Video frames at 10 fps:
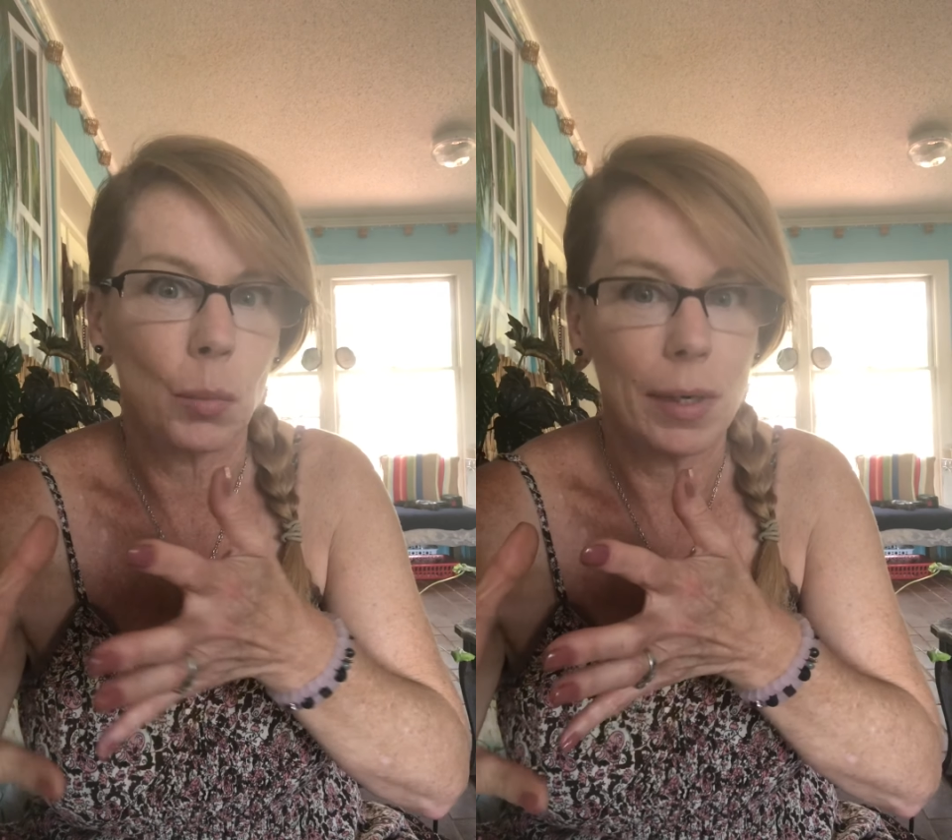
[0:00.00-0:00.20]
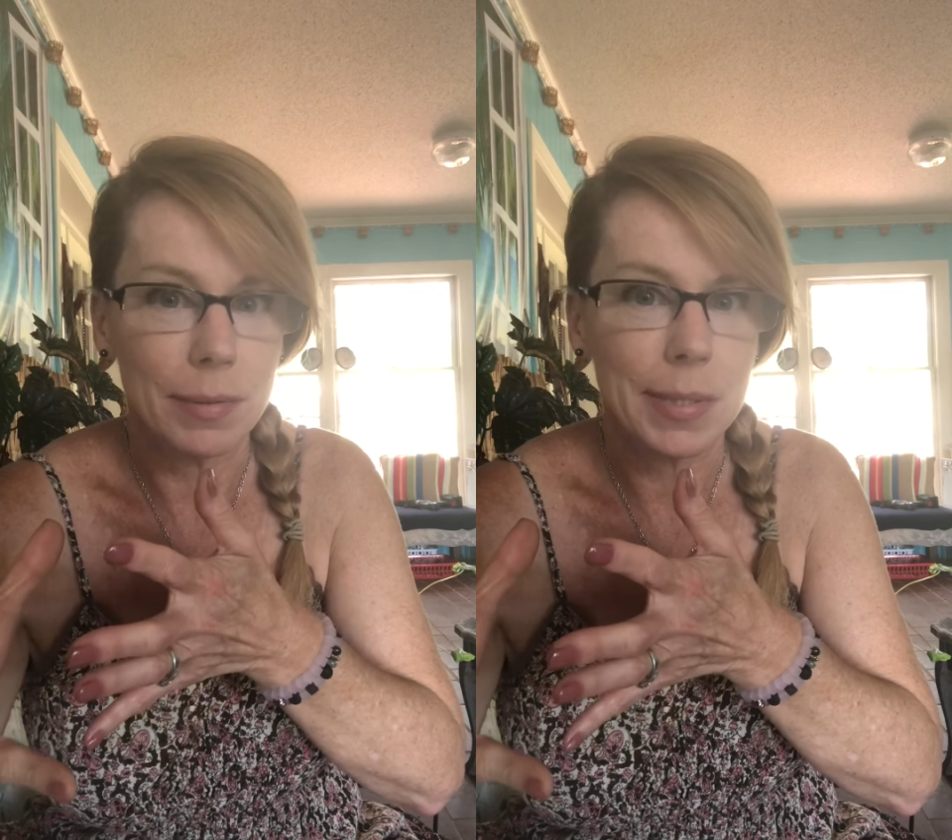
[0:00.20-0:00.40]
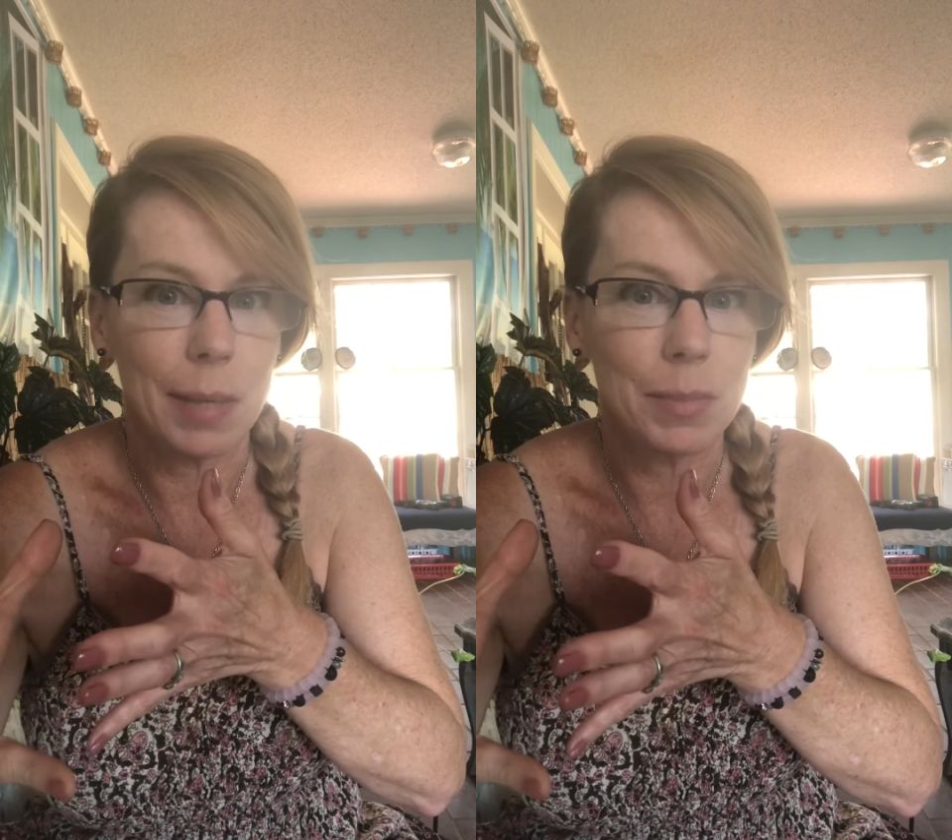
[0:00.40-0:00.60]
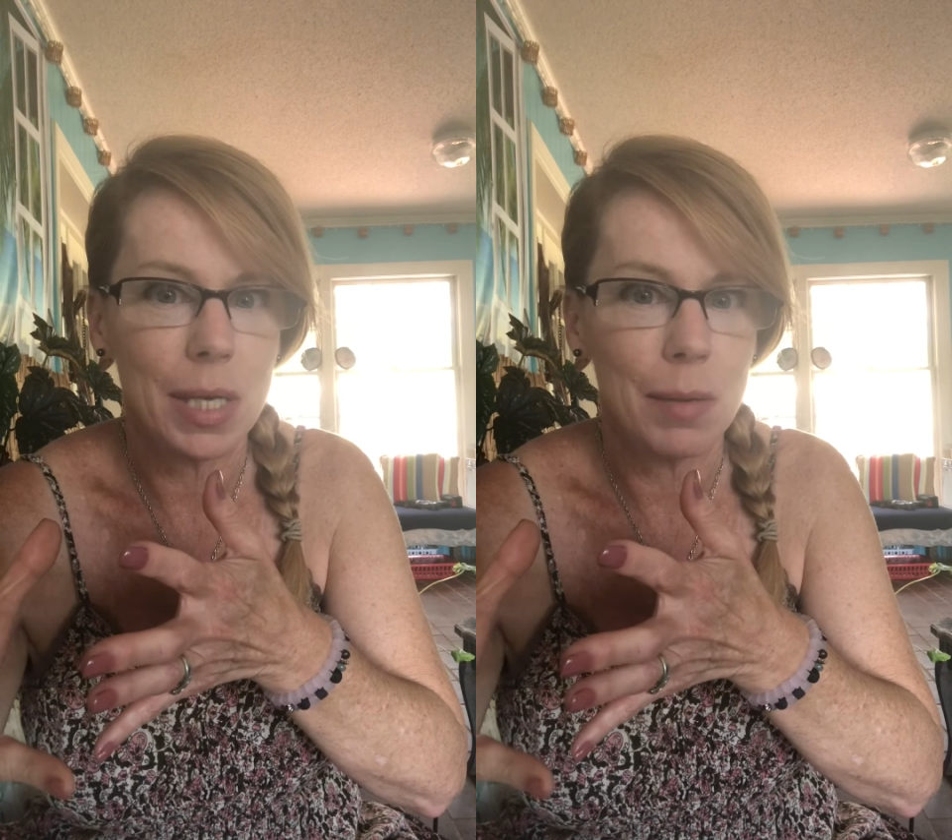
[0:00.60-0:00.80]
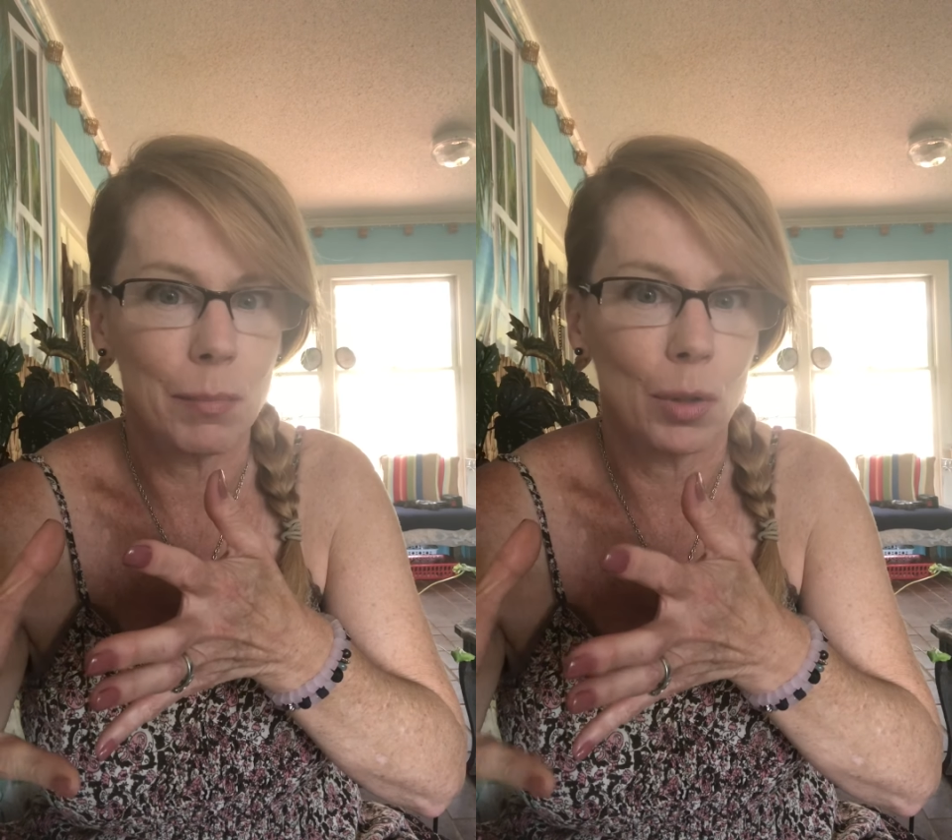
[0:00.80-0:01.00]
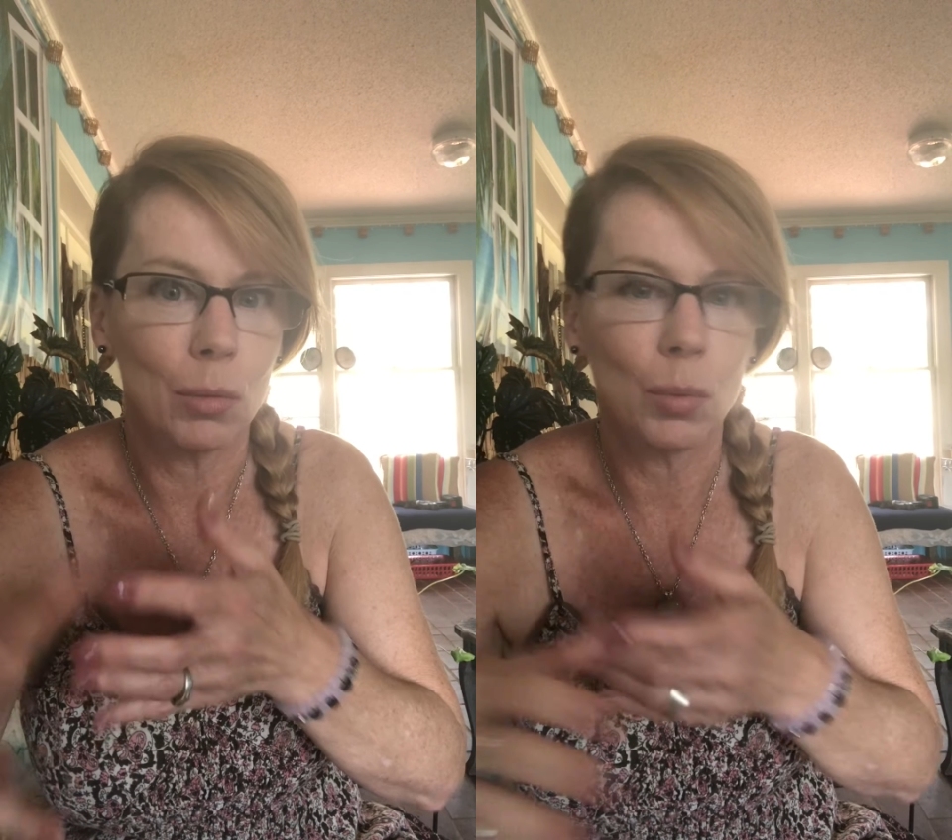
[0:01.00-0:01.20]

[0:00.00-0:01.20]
around September